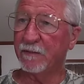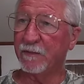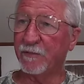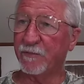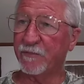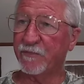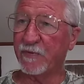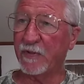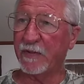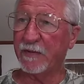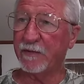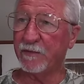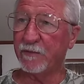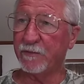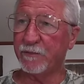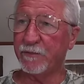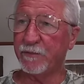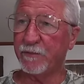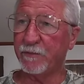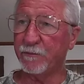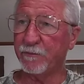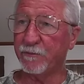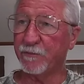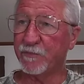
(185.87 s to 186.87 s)
To say that
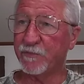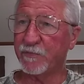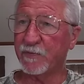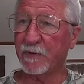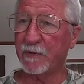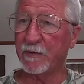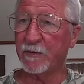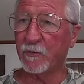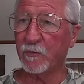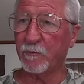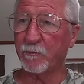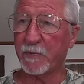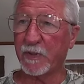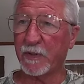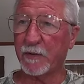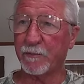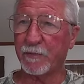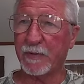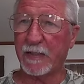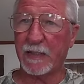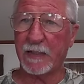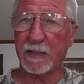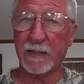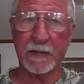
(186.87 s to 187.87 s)
you can sit on my
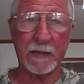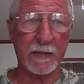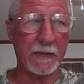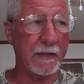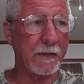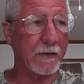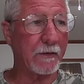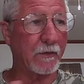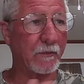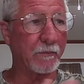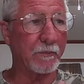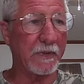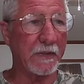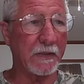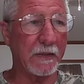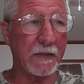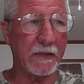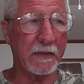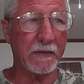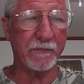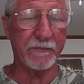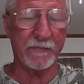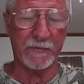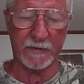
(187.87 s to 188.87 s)
right hand or my
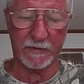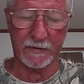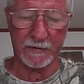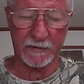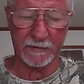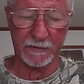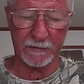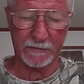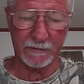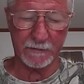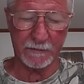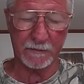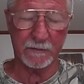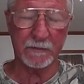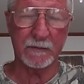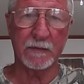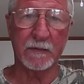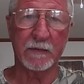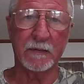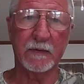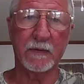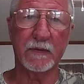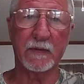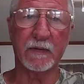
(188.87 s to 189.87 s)
left hand
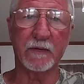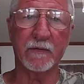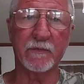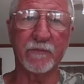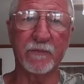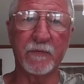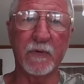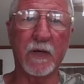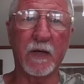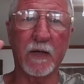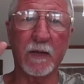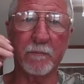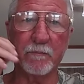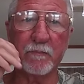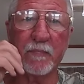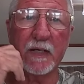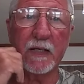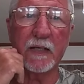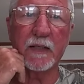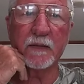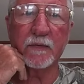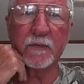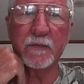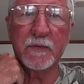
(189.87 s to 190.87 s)
is not
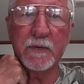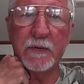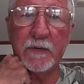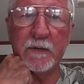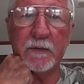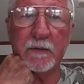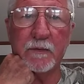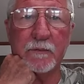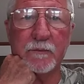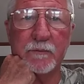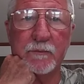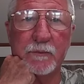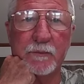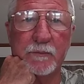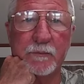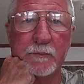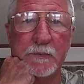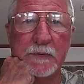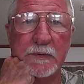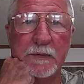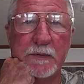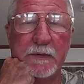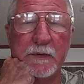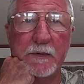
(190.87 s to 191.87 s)
mine to give.
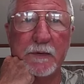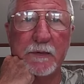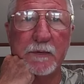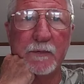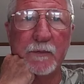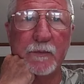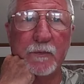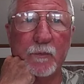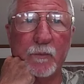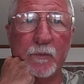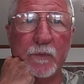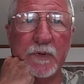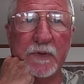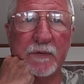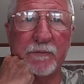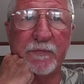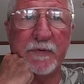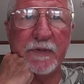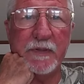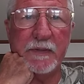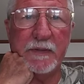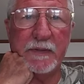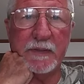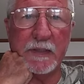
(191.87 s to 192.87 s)
Well, if
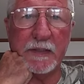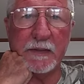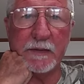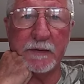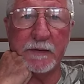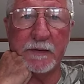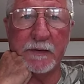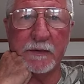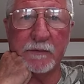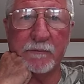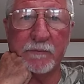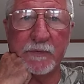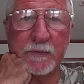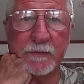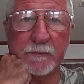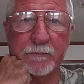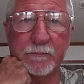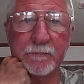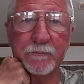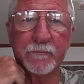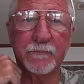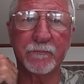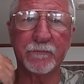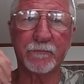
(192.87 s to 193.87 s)
he can't give it,
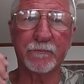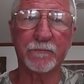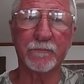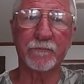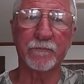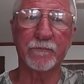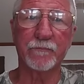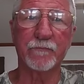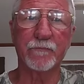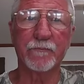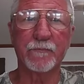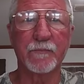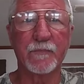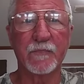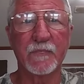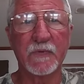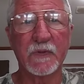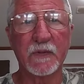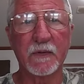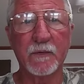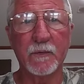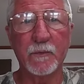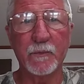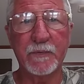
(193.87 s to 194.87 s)

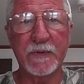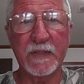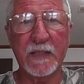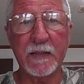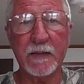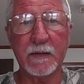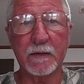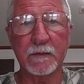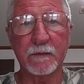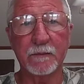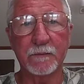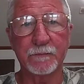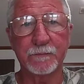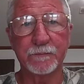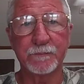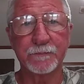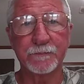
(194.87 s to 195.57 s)
who can?